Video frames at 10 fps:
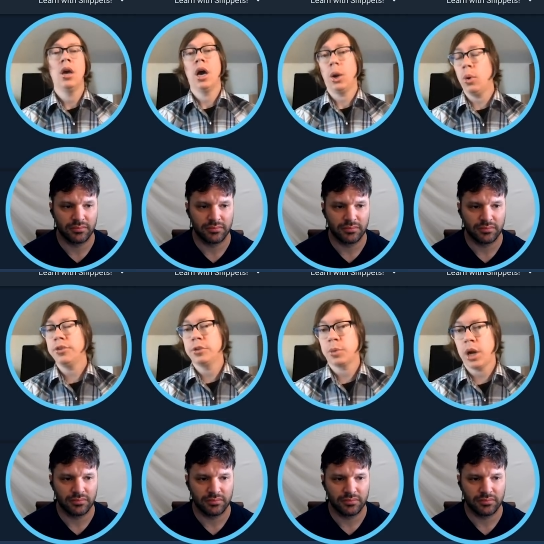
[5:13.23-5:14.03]
Speaker 1: I want
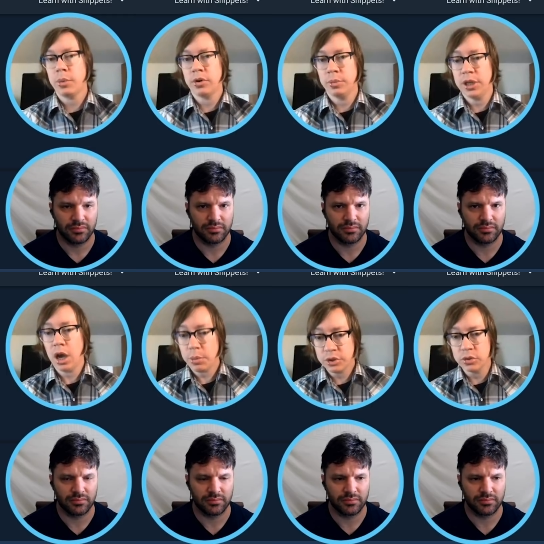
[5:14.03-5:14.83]
this parameter to be
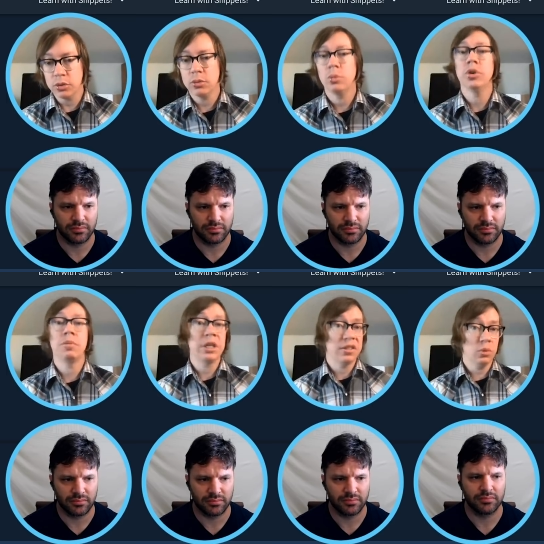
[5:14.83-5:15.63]
optional, which
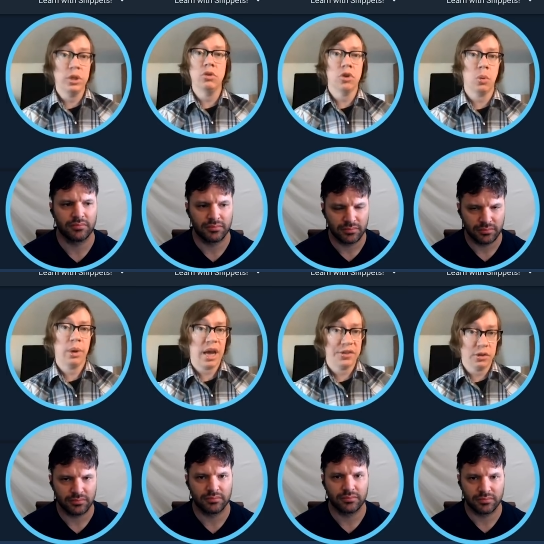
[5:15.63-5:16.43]
means that when you don't
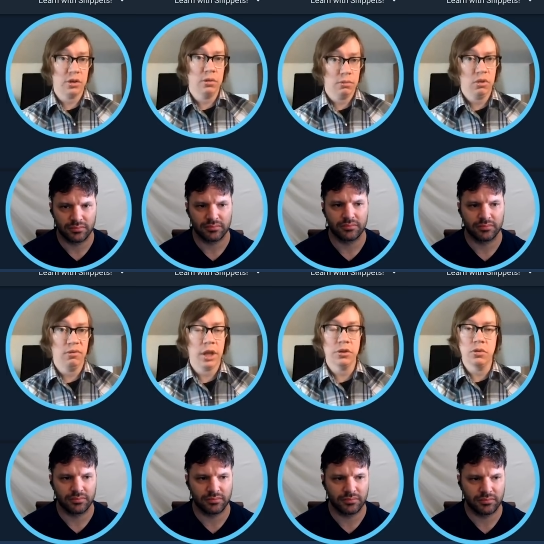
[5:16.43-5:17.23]
pass it, the, the
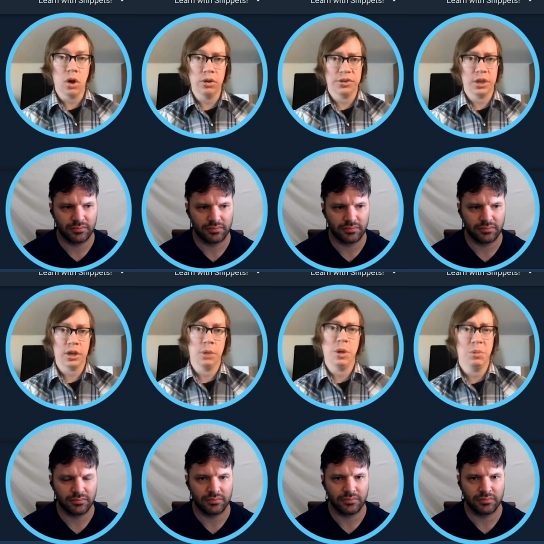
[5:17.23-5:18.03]
value null is going to
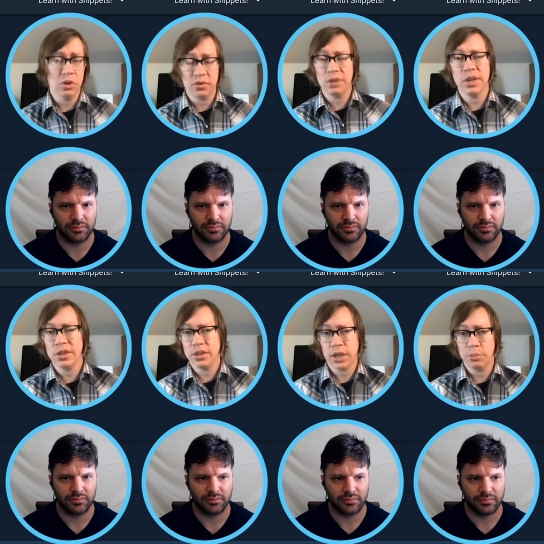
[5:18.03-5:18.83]
come in. But you've given it
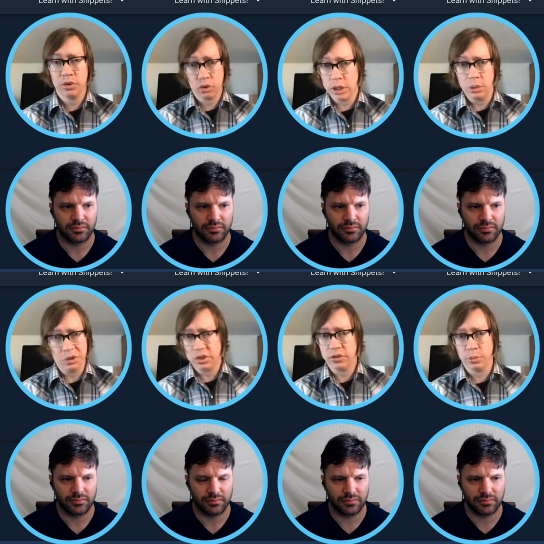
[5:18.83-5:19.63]
the type string,
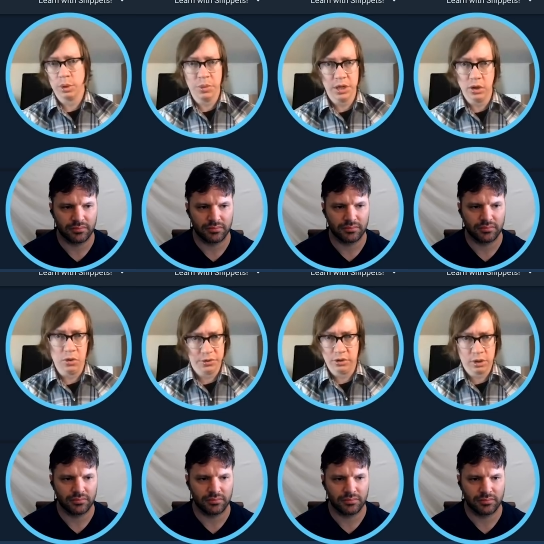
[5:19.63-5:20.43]
which doesn't permit null. So the